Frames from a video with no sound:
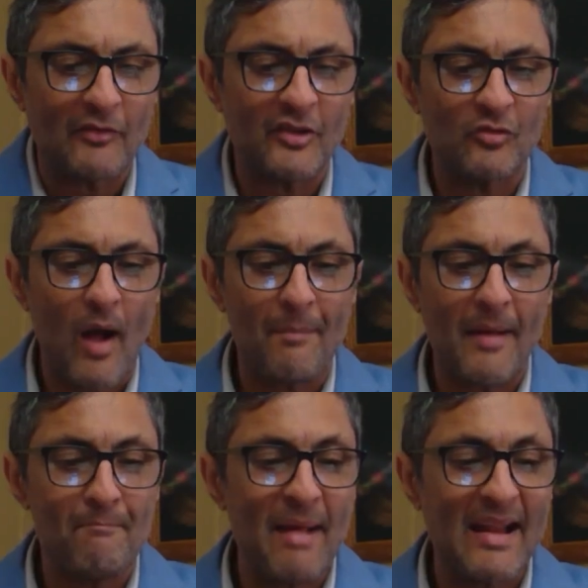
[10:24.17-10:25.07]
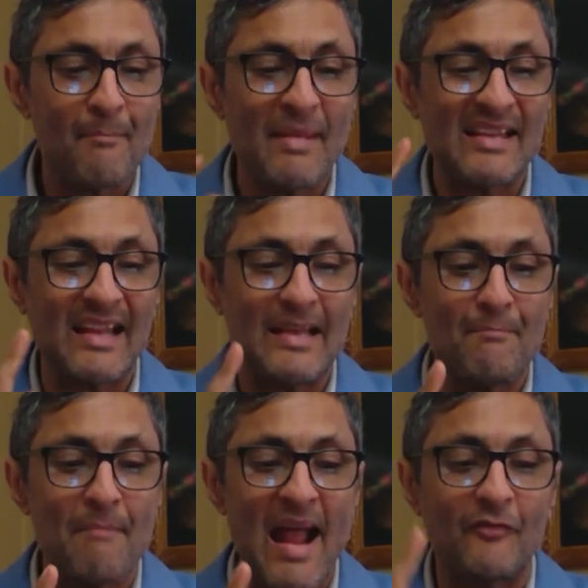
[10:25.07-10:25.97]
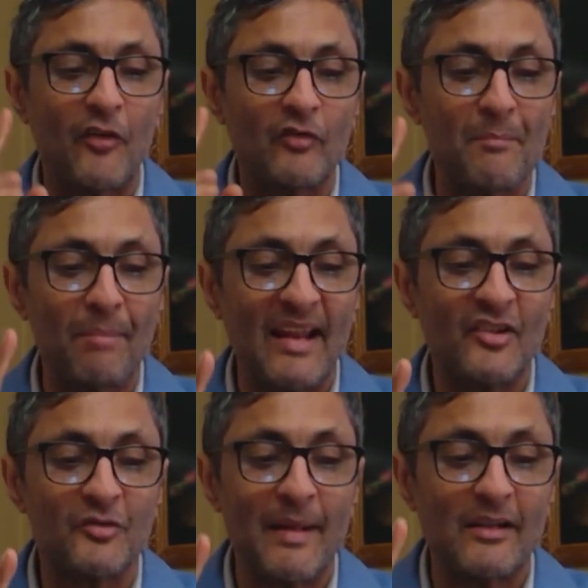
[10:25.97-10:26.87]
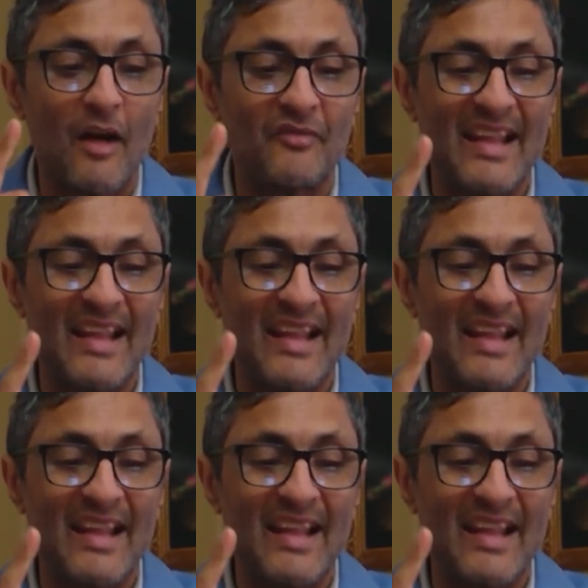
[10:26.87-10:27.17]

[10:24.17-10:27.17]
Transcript: swap and better meet the demand for replenishment of the